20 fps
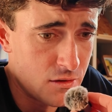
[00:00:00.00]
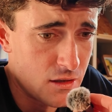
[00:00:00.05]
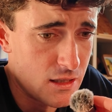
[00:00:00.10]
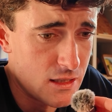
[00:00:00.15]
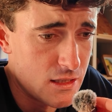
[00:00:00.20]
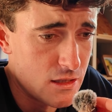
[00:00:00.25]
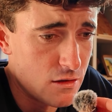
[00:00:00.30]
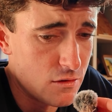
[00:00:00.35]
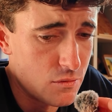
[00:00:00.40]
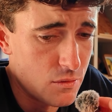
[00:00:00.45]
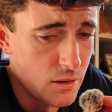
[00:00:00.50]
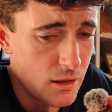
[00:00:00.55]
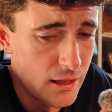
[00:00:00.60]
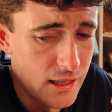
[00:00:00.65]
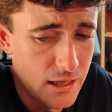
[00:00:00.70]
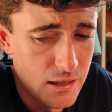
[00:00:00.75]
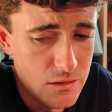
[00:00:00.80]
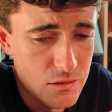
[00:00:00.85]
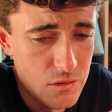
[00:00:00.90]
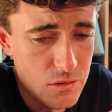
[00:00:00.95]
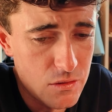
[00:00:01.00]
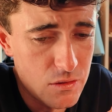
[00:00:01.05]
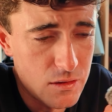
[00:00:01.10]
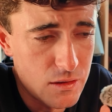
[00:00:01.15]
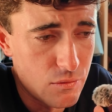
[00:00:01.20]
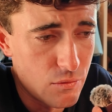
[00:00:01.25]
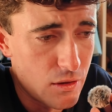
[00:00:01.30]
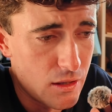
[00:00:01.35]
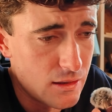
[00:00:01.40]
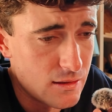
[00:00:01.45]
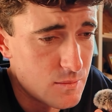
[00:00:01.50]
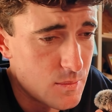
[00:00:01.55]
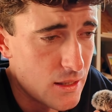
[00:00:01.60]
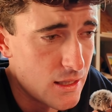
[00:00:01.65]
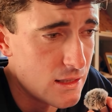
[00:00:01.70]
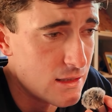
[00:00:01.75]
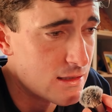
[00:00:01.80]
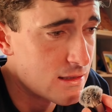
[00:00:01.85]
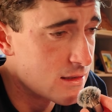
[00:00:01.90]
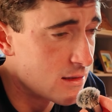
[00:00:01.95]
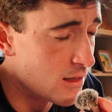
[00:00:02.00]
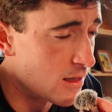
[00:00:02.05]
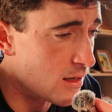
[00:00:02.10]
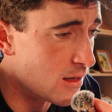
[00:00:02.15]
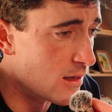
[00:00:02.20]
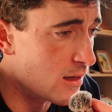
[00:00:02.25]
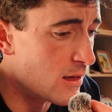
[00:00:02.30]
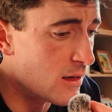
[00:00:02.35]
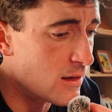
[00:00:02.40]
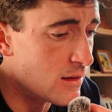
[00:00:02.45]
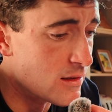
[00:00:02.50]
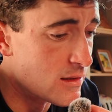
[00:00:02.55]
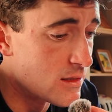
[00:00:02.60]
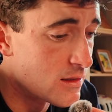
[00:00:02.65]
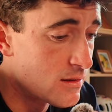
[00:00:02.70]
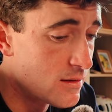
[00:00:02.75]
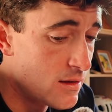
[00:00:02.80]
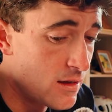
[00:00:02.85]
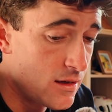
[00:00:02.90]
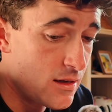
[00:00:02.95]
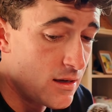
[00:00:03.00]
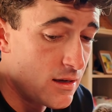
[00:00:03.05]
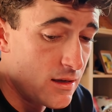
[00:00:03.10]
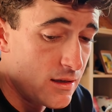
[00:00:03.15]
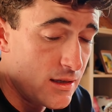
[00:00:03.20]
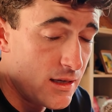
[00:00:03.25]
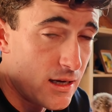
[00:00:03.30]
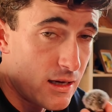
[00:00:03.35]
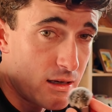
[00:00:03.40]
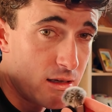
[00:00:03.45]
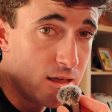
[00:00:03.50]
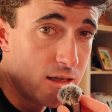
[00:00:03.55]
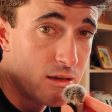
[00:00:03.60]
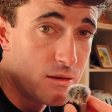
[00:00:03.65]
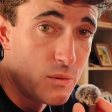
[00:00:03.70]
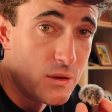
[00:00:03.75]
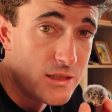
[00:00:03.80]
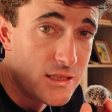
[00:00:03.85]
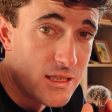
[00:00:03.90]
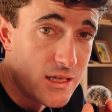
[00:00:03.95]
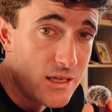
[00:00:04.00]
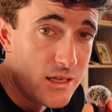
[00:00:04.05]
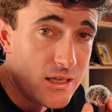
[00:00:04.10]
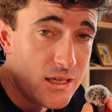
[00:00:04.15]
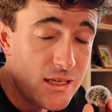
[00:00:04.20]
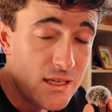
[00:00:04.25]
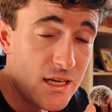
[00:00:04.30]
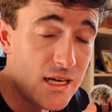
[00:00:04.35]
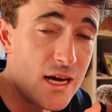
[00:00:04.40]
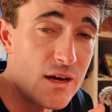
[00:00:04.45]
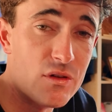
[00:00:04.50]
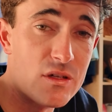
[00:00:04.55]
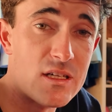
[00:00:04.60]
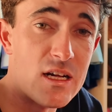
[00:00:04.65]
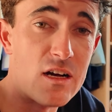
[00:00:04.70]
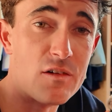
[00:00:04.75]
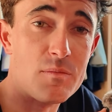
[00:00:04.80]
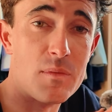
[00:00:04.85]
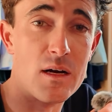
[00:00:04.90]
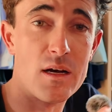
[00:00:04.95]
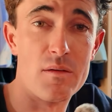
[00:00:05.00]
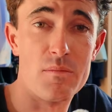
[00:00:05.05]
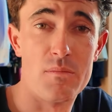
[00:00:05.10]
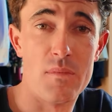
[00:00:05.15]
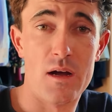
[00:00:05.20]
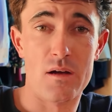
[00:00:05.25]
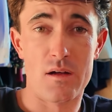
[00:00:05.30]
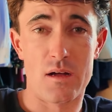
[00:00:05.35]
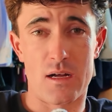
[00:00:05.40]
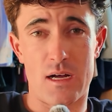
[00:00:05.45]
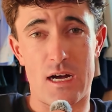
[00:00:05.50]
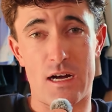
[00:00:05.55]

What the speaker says: an idea of what I can do in the running space. And yeah, once I have this half marathon